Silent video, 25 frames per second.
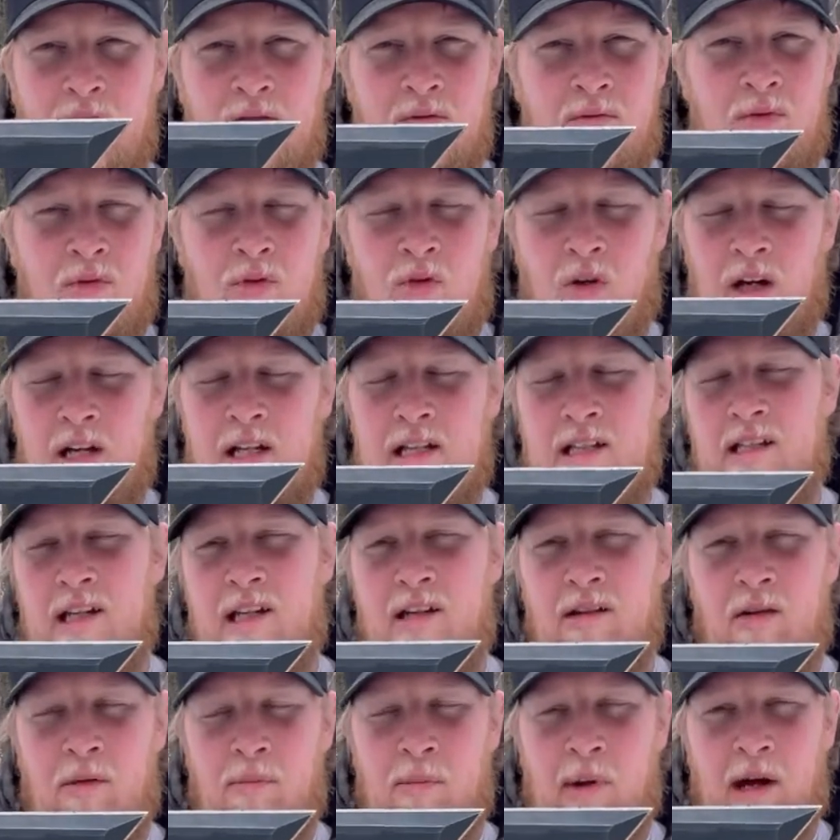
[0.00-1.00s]

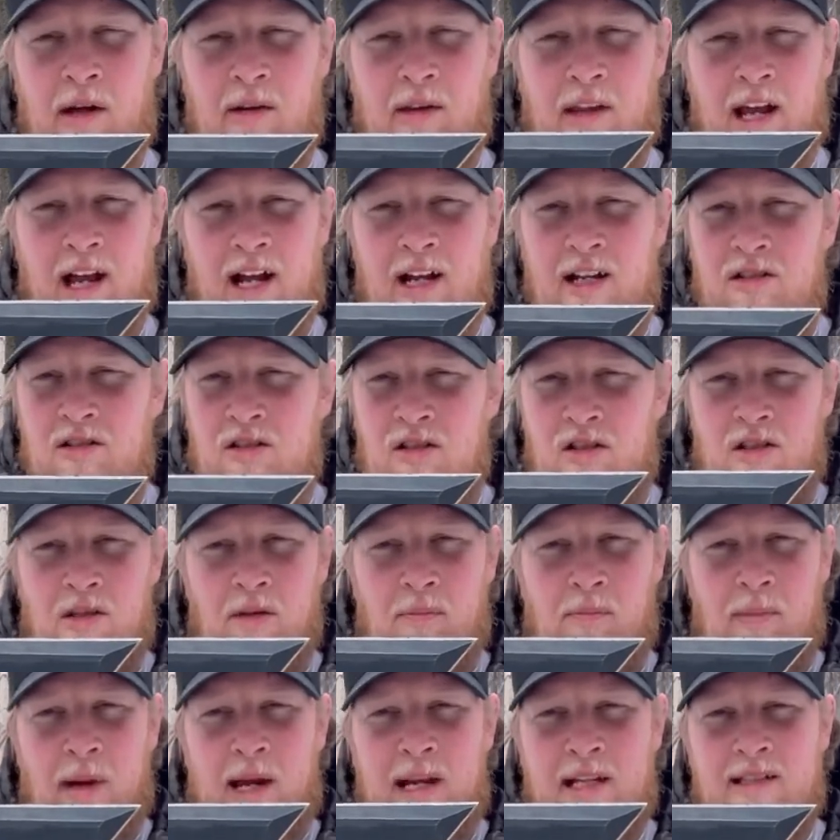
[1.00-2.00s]
crazy about that, just a
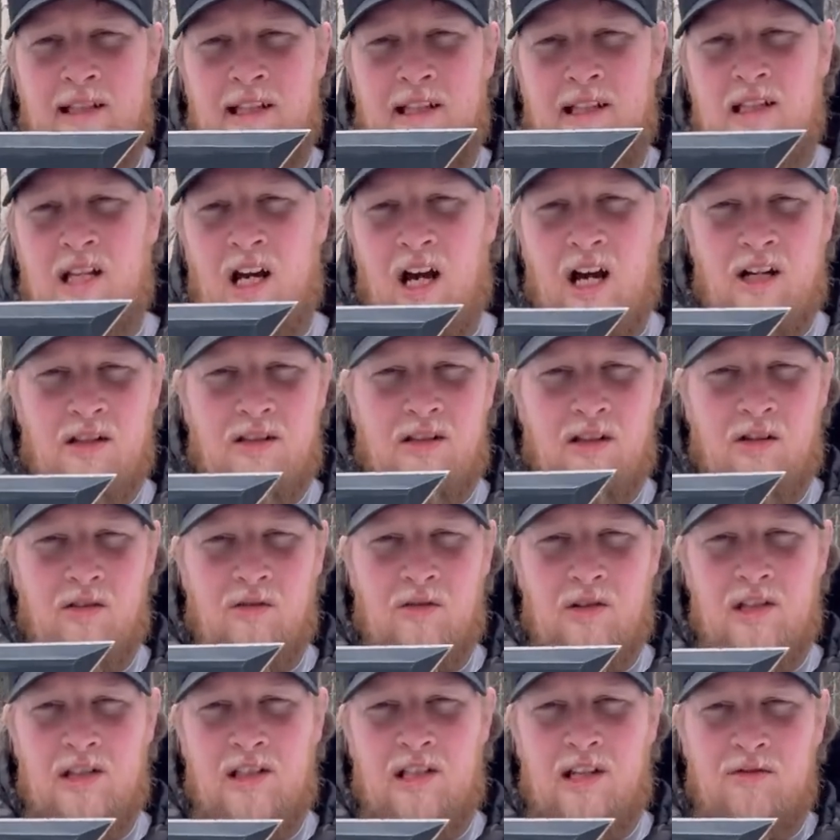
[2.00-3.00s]
basic Tonto.
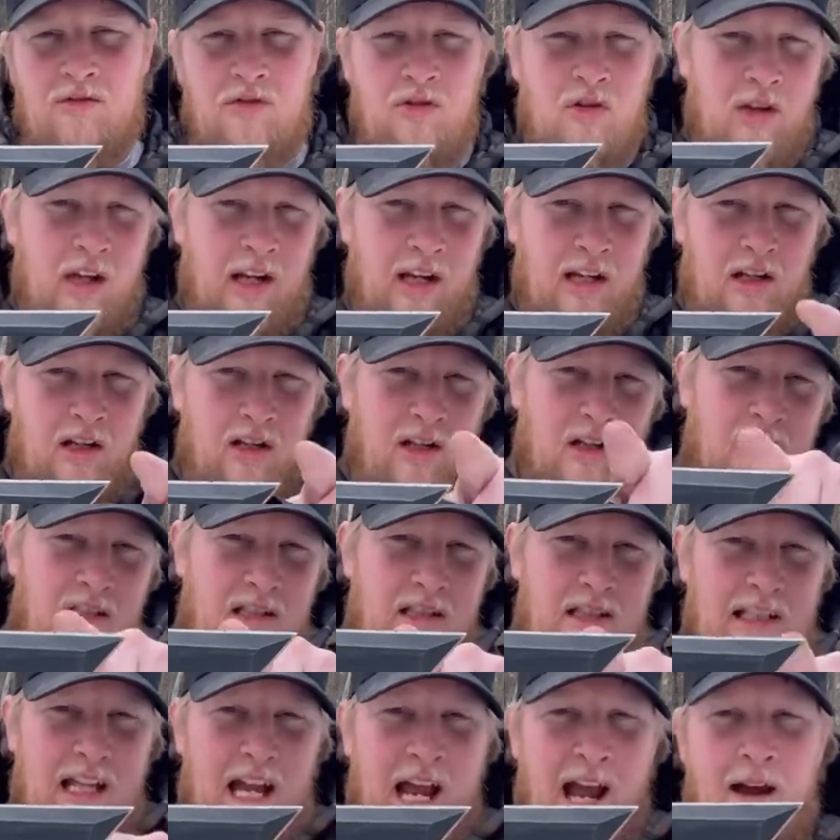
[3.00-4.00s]
This gives you that good
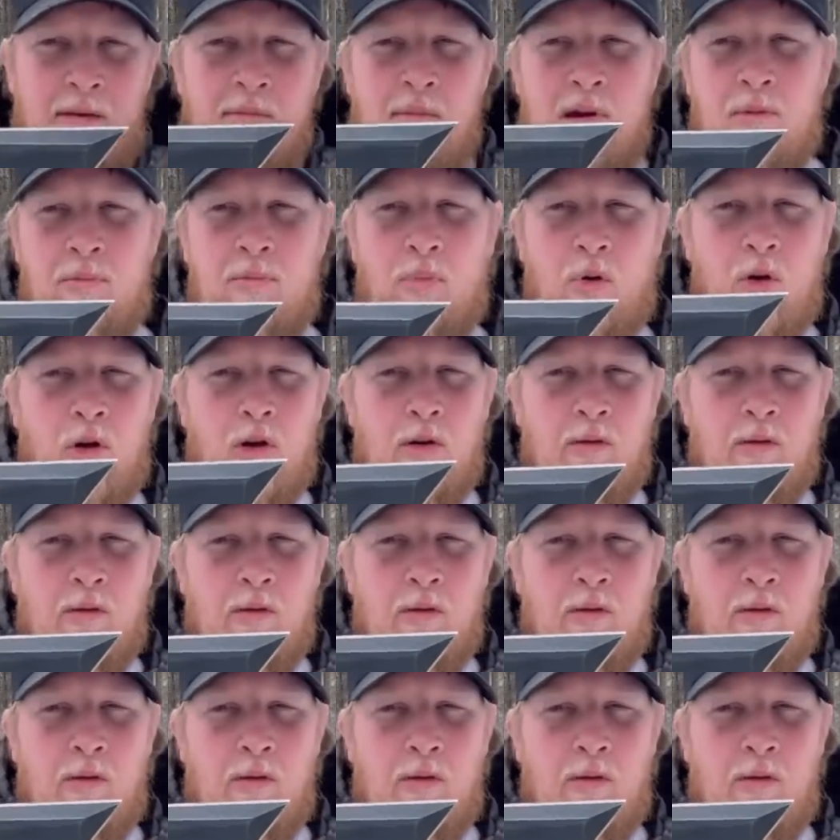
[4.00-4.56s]
stabbing point